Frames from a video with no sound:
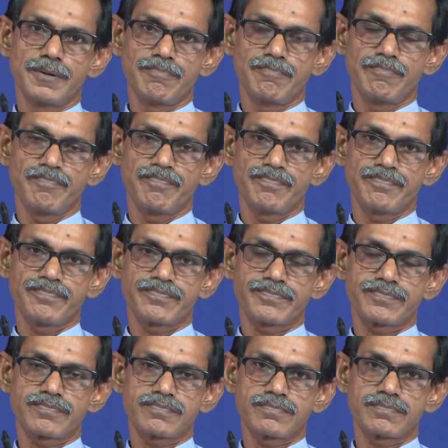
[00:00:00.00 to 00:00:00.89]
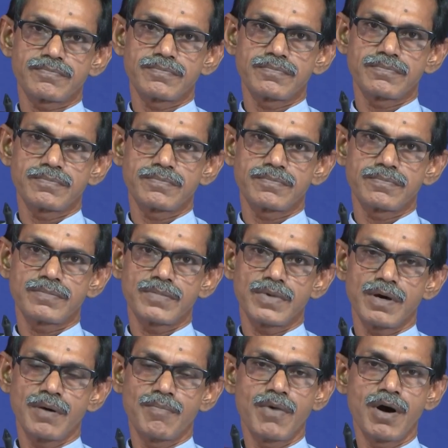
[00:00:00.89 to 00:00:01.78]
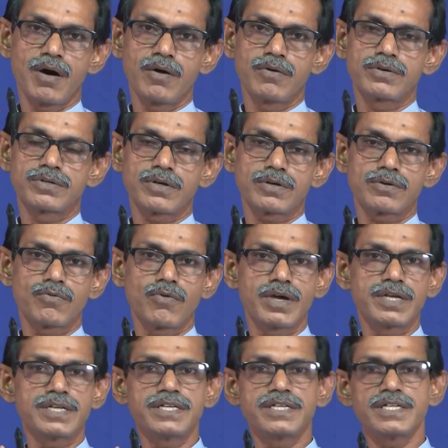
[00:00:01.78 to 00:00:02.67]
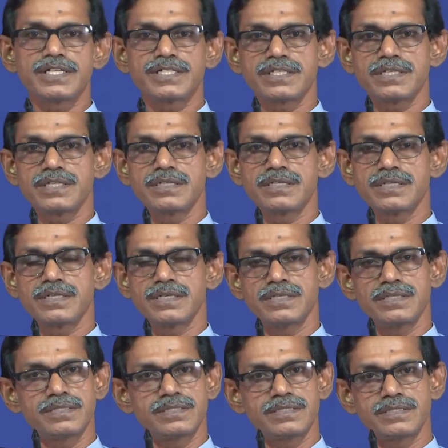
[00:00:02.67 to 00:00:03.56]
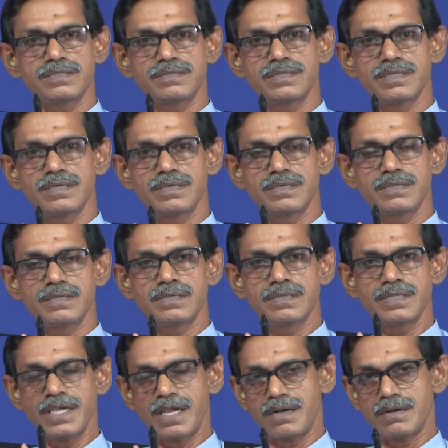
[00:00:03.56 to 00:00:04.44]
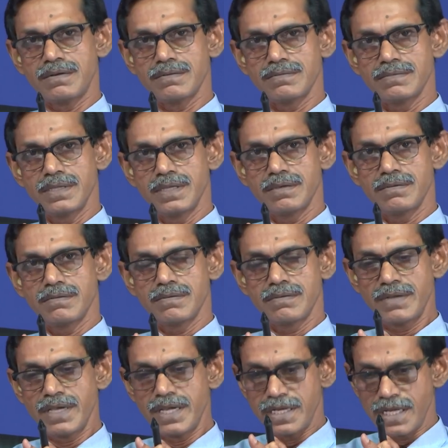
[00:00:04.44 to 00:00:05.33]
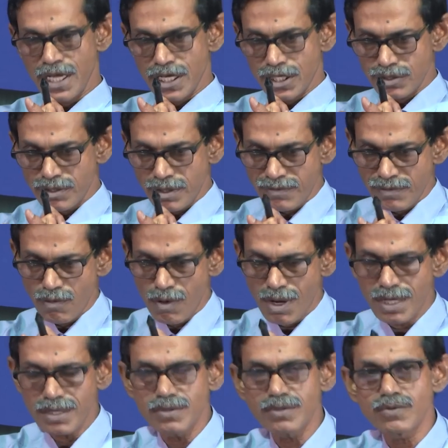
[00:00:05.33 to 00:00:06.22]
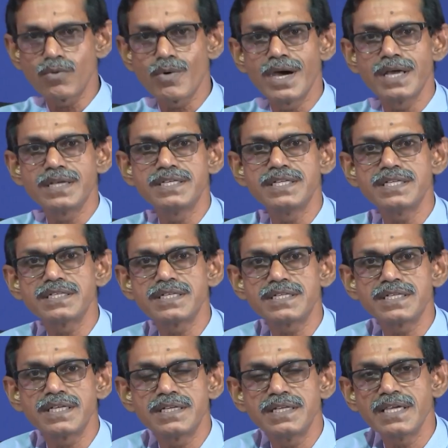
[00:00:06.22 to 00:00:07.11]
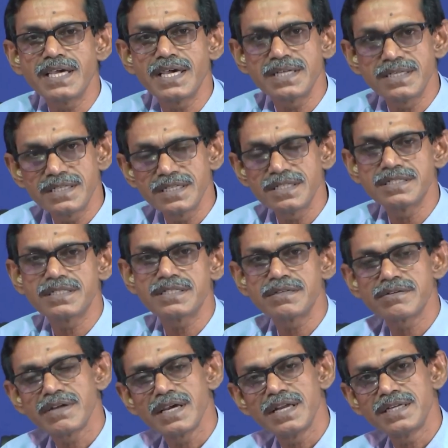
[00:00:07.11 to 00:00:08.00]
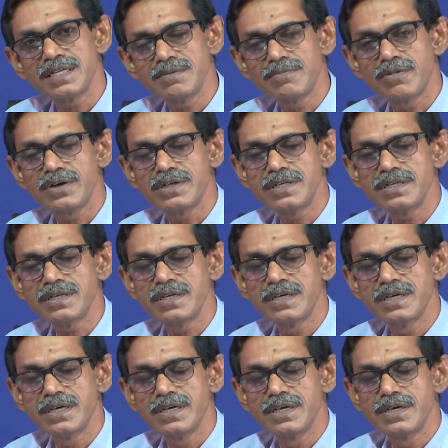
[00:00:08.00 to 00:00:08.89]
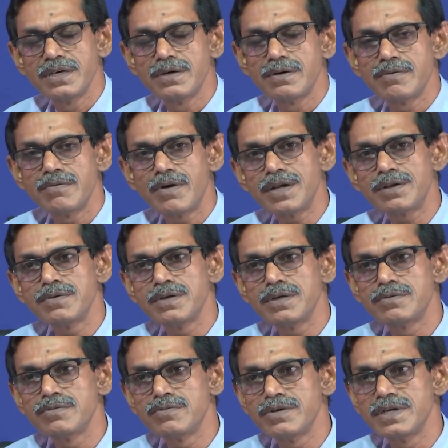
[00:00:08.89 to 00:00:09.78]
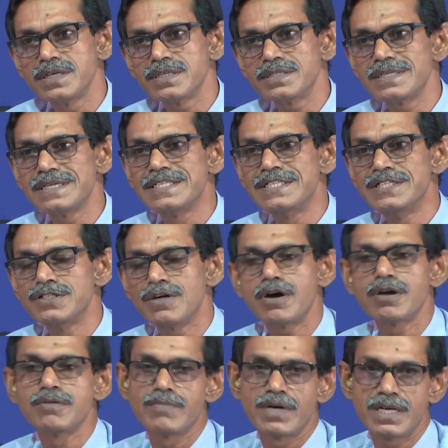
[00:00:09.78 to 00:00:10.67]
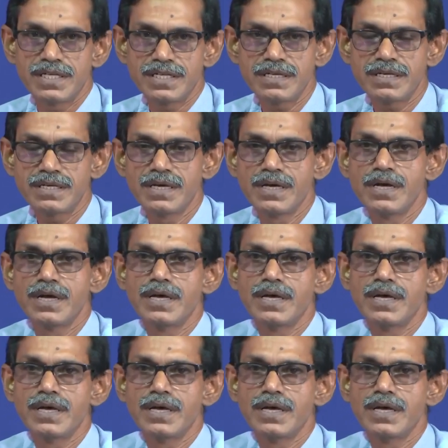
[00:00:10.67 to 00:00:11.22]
amount or quantitation is there. Right. So, if you want to quantitate any antigen or antibody, what we do is normally,